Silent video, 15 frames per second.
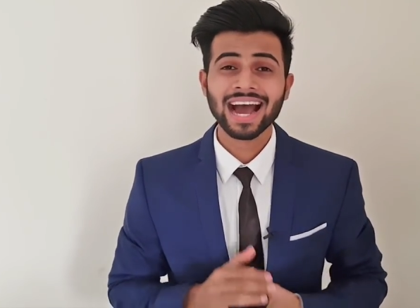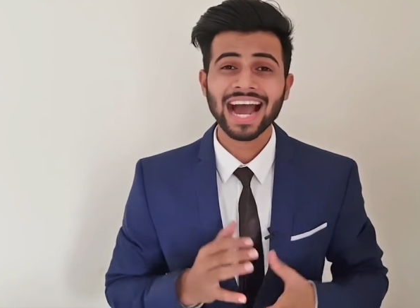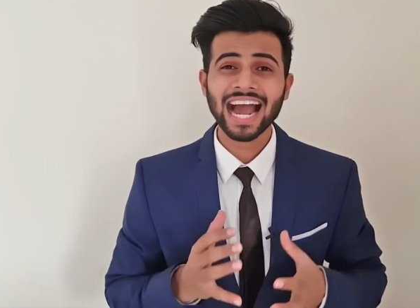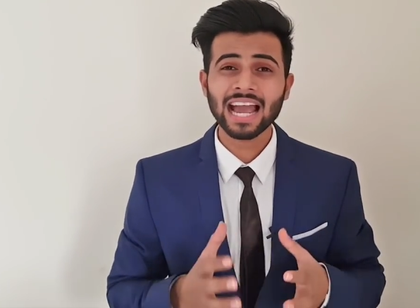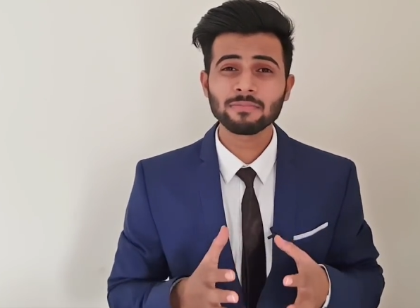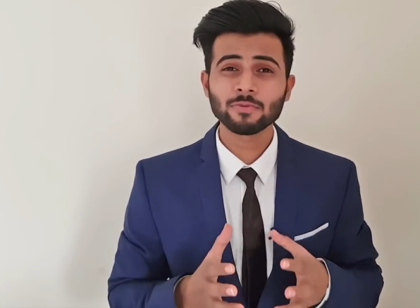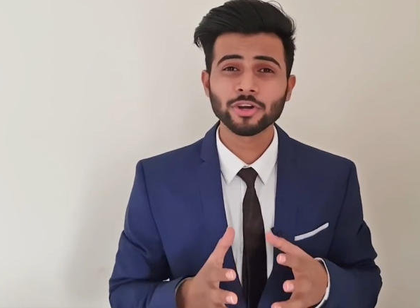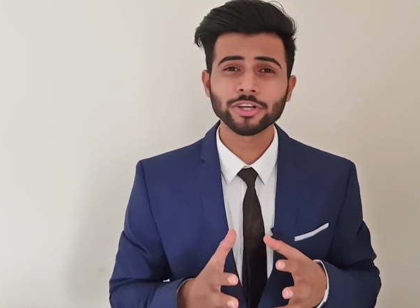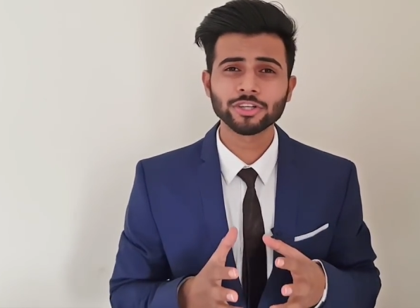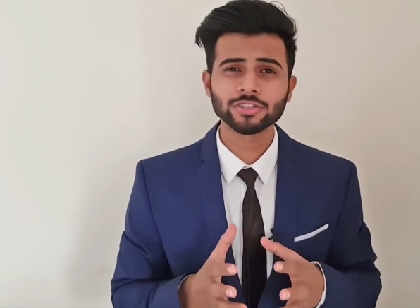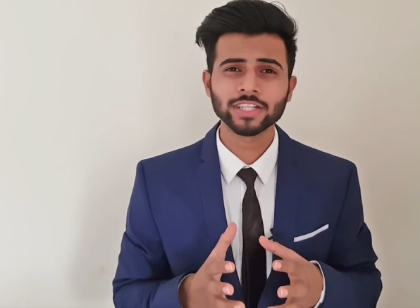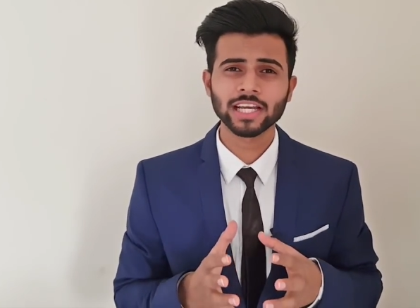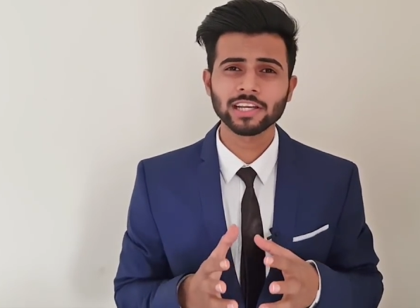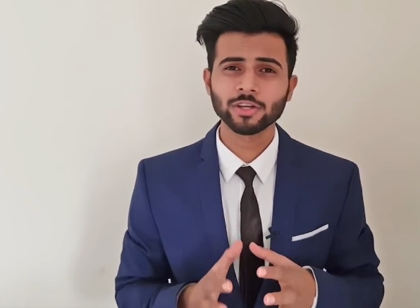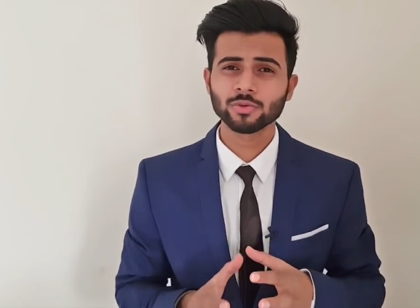I'm going to
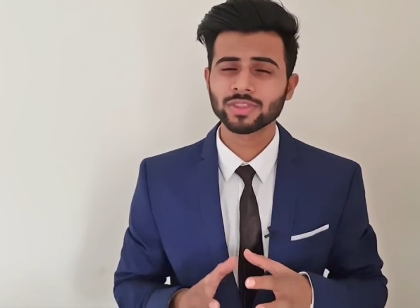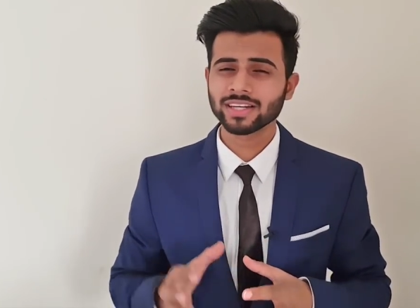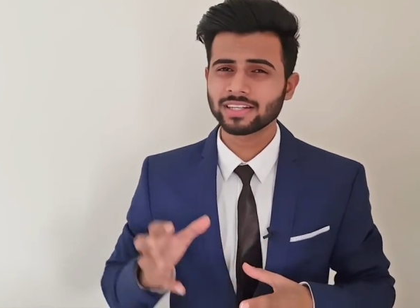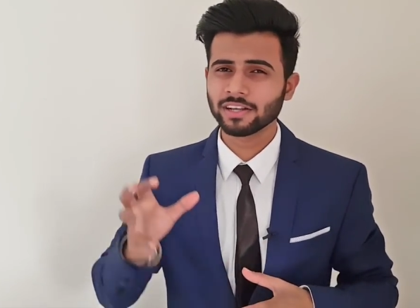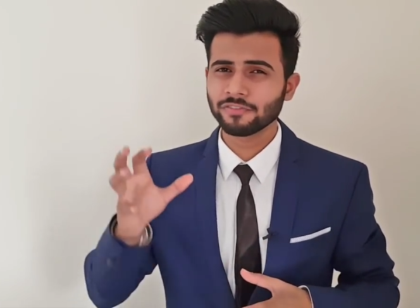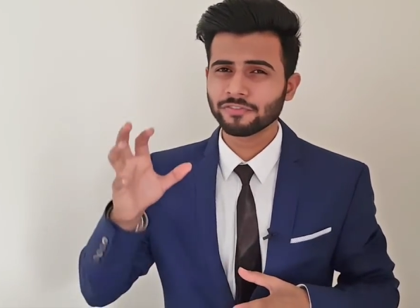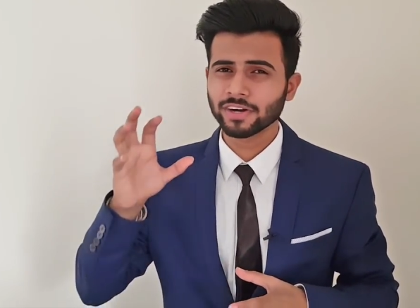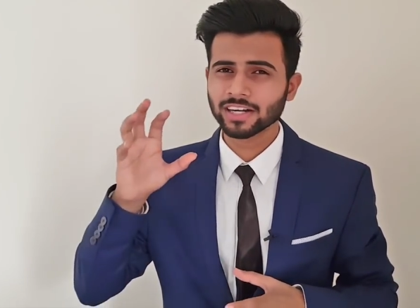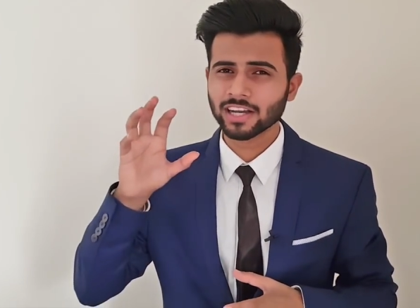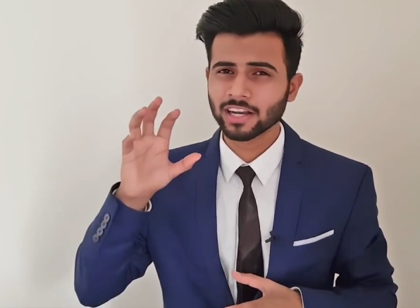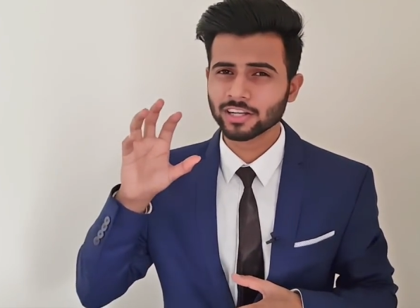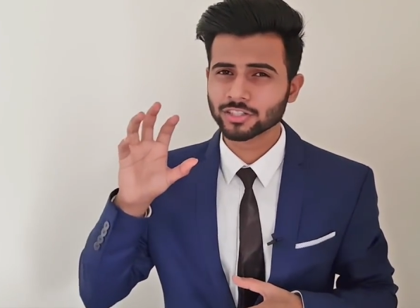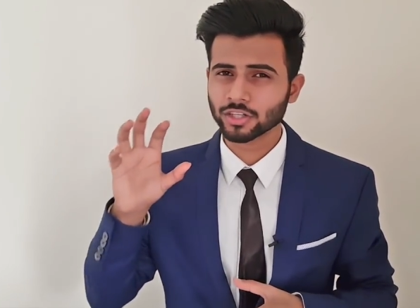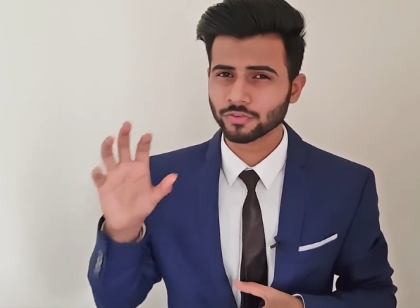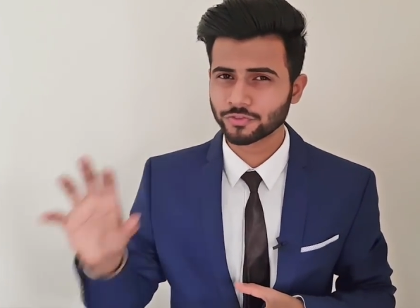tell you the different
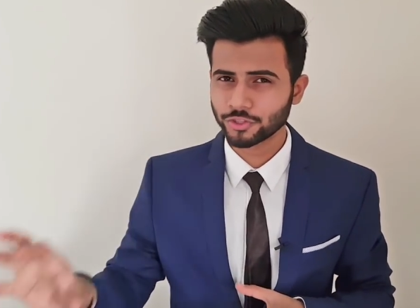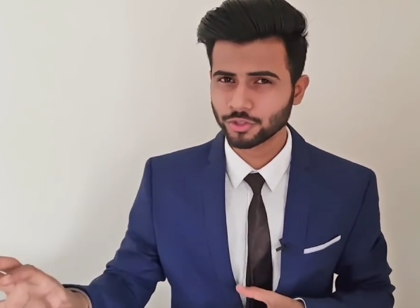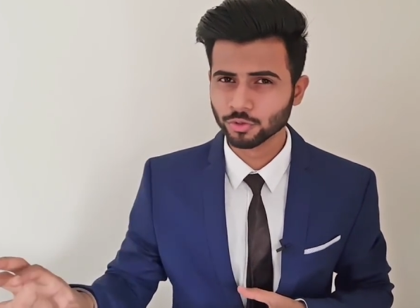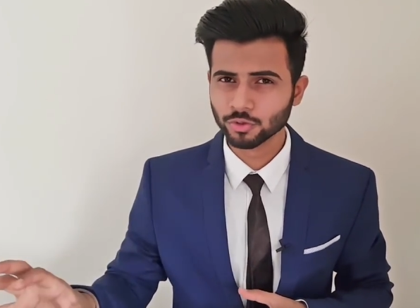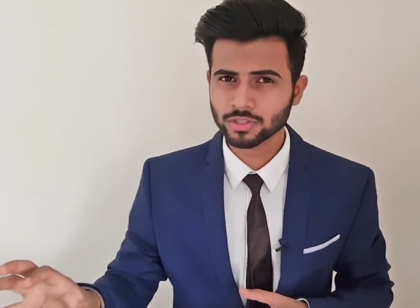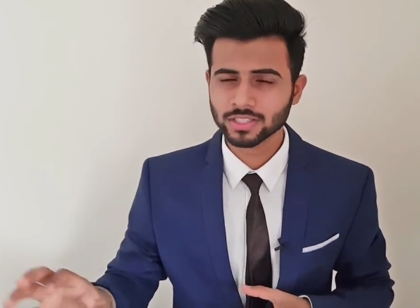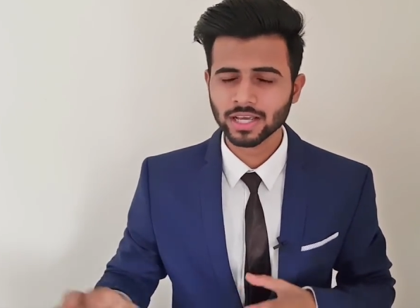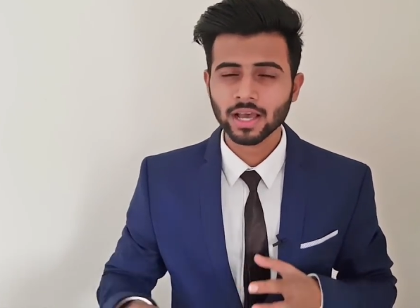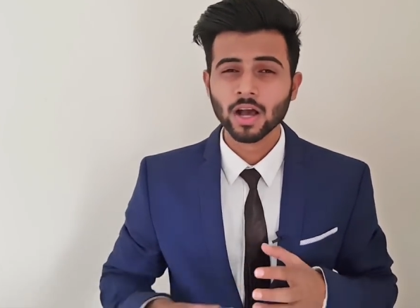colors of shoes